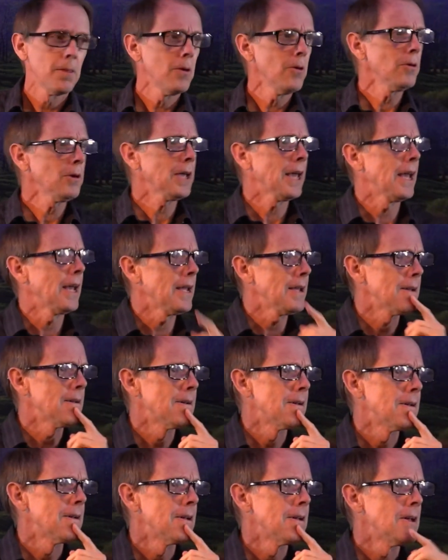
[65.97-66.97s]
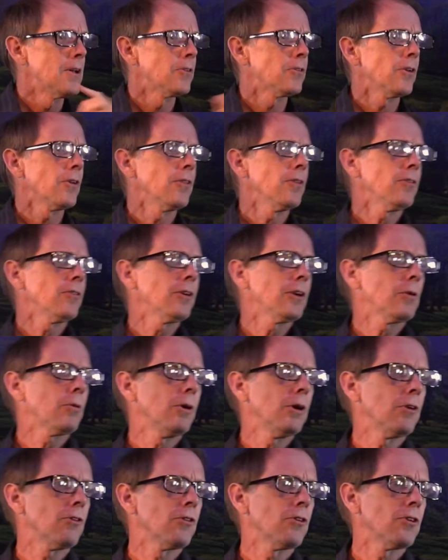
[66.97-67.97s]
Okay, so this
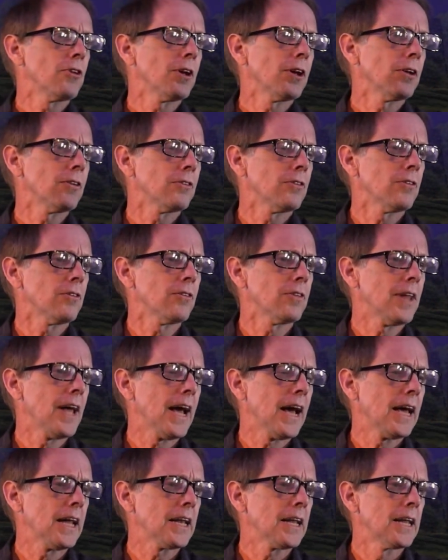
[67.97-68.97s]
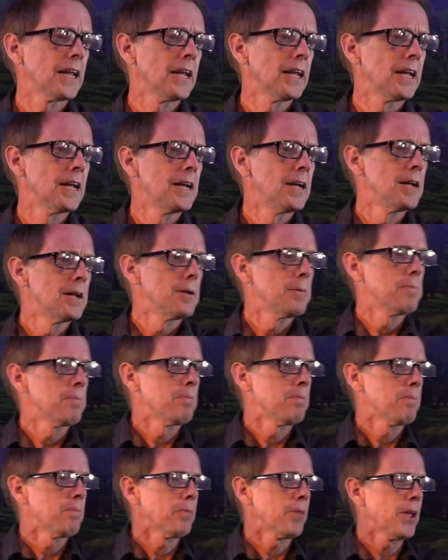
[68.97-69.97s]
equation tells us that
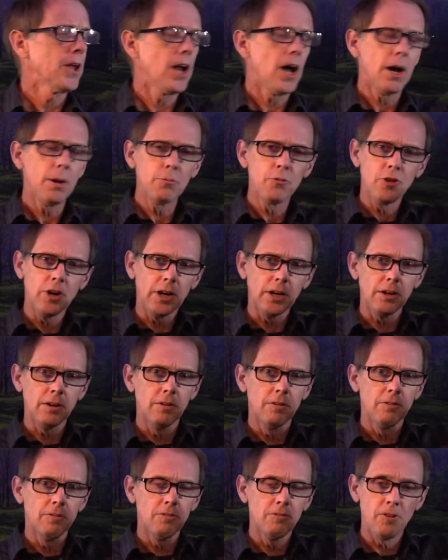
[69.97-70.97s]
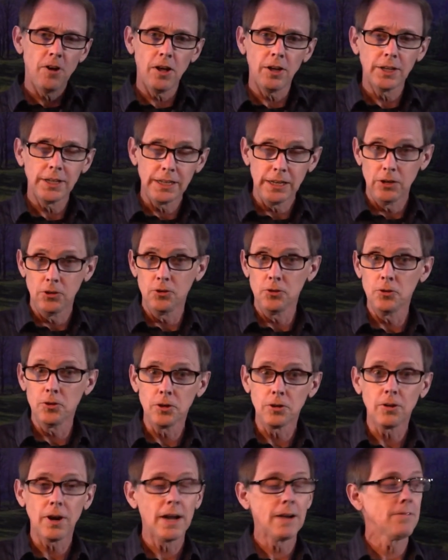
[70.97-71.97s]
an object falling due to
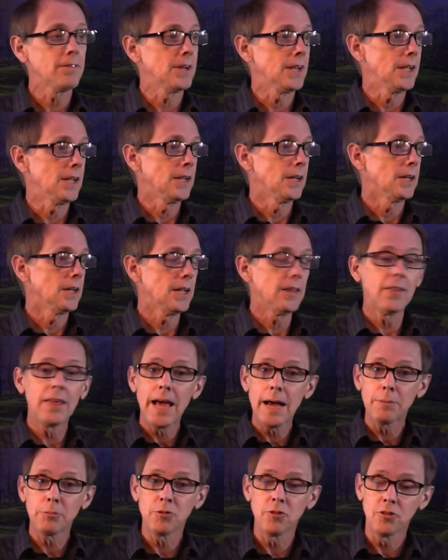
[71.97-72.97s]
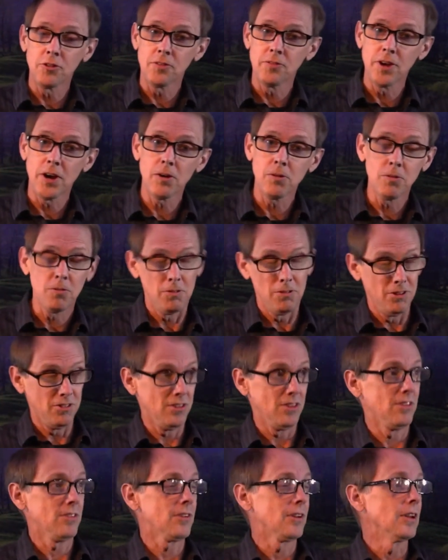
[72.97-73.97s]
gravity in the absence of air
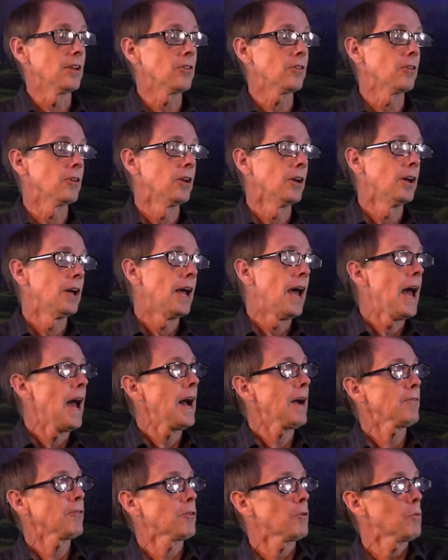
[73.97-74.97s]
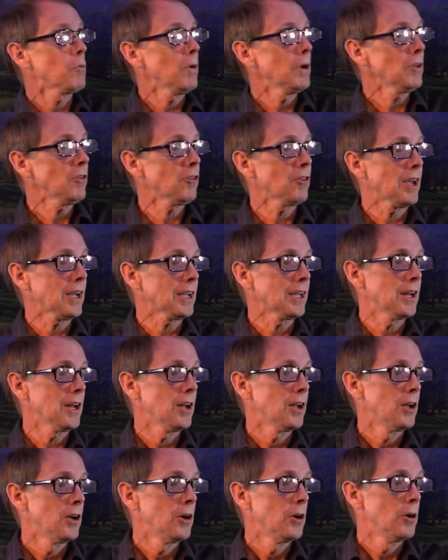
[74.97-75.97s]
resistance after one second
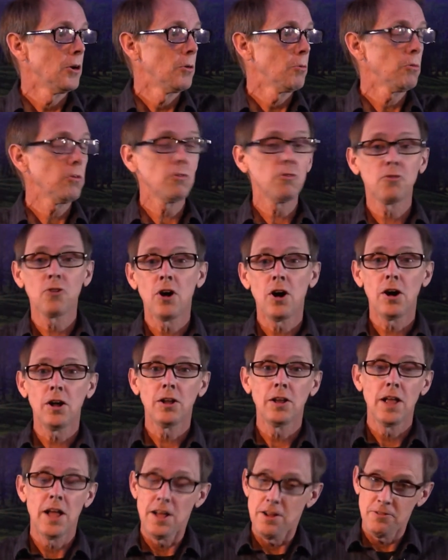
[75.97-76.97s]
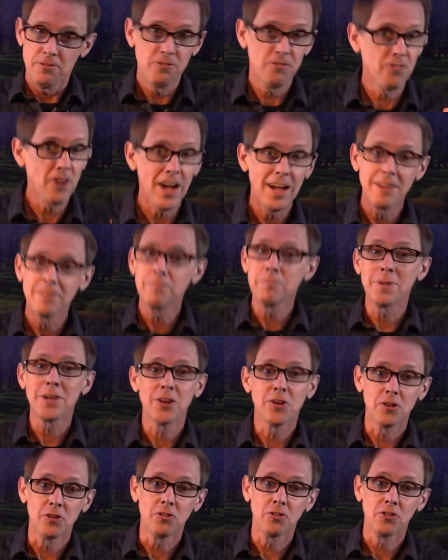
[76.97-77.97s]
will fall five
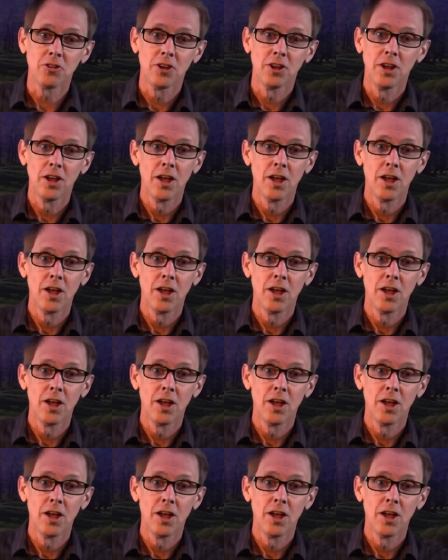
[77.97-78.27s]
meters.